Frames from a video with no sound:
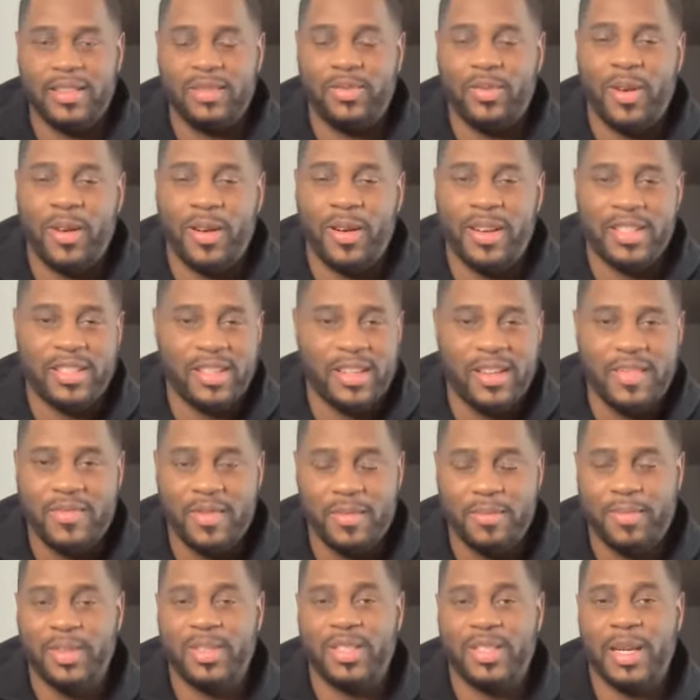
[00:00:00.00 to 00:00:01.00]
as far as
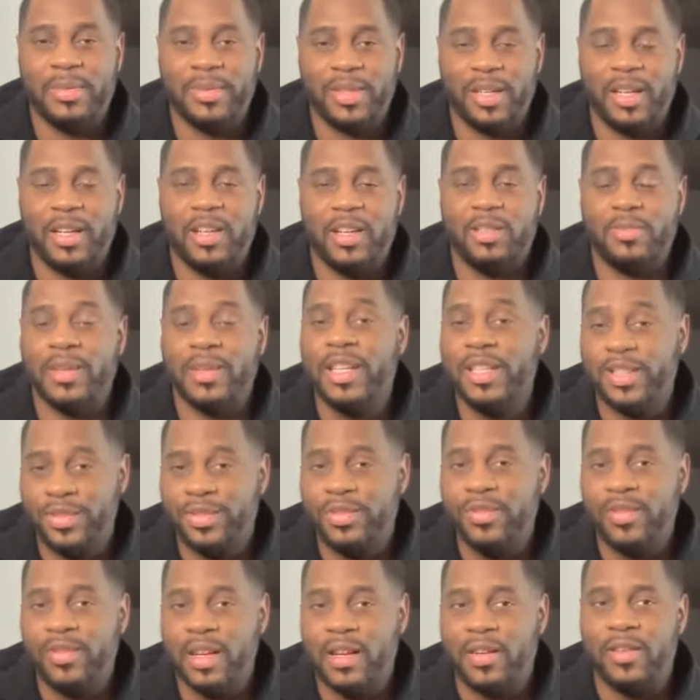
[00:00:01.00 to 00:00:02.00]
perception goes. But it's
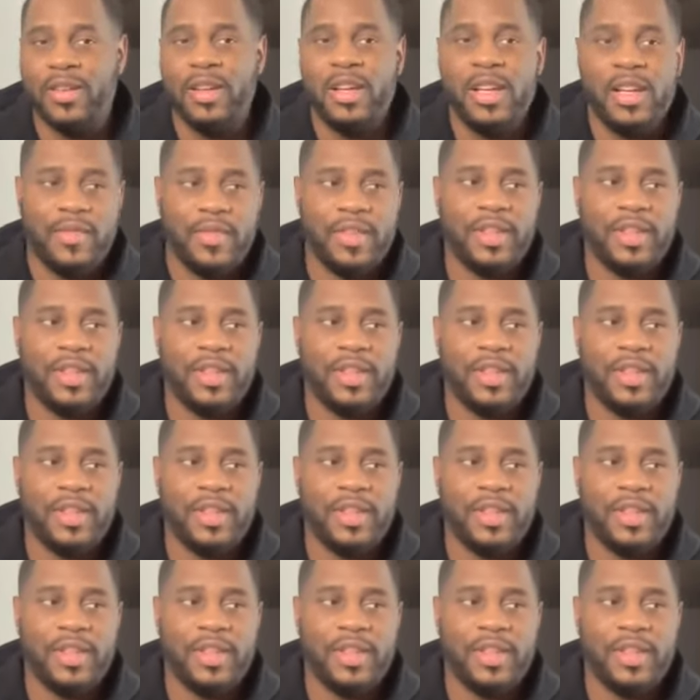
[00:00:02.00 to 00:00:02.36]
true though.